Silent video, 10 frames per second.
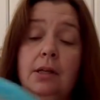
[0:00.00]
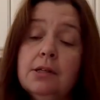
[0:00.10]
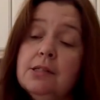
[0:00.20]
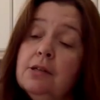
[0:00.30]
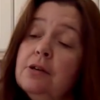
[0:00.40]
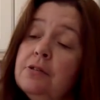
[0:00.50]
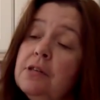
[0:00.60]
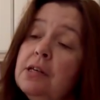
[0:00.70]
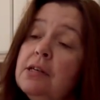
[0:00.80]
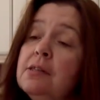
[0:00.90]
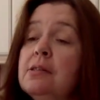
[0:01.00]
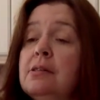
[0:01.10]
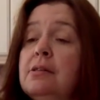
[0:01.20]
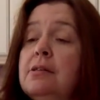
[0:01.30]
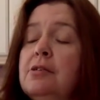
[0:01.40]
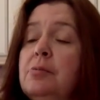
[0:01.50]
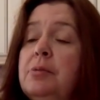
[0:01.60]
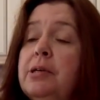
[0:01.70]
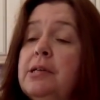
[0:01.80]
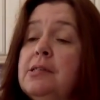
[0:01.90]
So the dinner
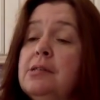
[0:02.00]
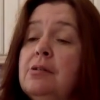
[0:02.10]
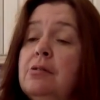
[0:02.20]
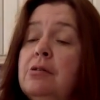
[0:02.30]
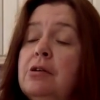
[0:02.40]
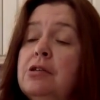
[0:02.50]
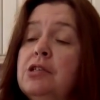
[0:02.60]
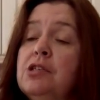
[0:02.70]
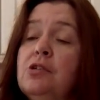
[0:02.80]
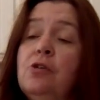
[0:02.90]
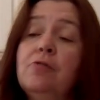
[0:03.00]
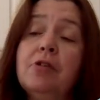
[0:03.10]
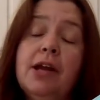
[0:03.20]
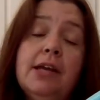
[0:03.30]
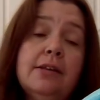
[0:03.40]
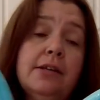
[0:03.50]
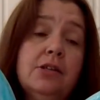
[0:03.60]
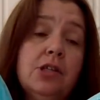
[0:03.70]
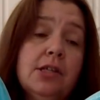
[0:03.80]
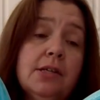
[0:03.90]
plates are just over 8
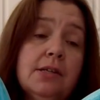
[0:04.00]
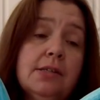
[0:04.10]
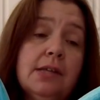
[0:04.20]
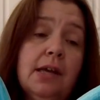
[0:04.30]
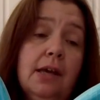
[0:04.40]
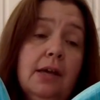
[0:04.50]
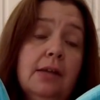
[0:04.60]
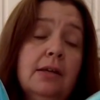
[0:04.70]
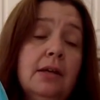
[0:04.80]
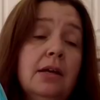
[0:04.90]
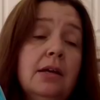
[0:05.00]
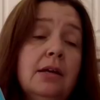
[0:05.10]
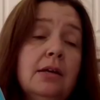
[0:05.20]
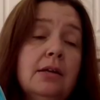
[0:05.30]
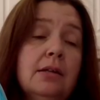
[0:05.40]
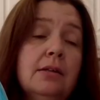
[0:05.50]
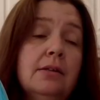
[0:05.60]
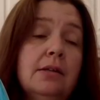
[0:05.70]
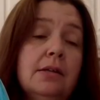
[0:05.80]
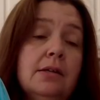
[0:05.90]
inches, and
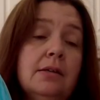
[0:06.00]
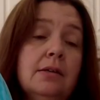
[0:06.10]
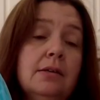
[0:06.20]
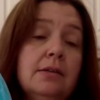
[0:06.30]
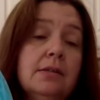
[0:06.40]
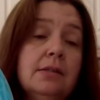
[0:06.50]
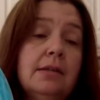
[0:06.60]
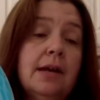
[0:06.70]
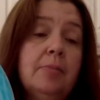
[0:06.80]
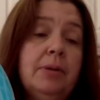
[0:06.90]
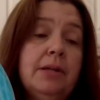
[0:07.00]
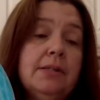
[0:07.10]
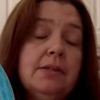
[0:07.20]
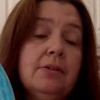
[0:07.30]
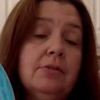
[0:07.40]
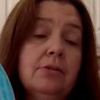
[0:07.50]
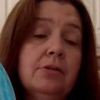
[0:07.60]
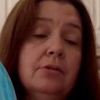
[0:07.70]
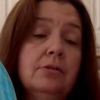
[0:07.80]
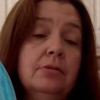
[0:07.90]
the snack plates here
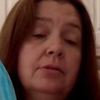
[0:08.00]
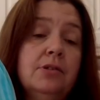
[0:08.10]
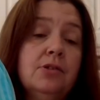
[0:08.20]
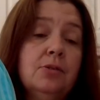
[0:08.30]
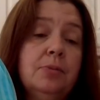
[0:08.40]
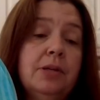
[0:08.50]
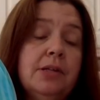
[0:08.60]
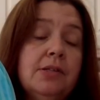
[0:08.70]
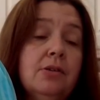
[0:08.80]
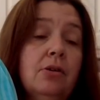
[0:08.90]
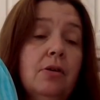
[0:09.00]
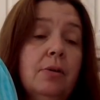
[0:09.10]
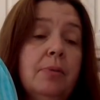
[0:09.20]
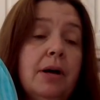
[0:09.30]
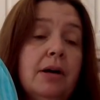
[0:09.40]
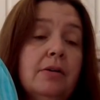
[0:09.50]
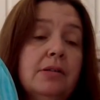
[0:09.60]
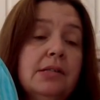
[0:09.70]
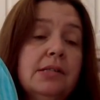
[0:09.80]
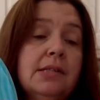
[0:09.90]
or dessert plates are
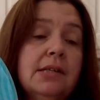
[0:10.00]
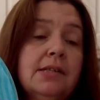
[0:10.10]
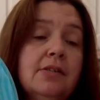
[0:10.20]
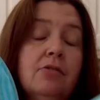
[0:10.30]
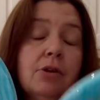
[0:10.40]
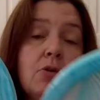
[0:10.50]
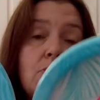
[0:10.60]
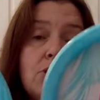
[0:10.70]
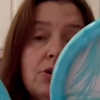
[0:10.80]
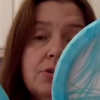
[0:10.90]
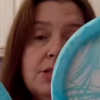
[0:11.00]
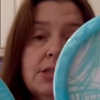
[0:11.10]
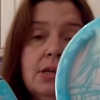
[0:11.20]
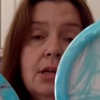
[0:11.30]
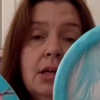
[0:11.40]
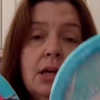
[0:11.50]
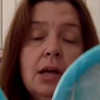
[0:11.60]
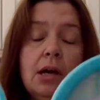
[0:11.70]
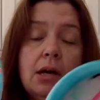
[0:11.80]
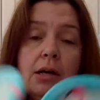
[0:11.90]
about 6
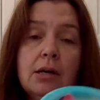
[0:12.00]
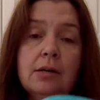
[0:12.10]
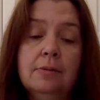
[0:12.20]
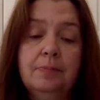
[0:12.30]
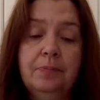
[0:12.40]
3/4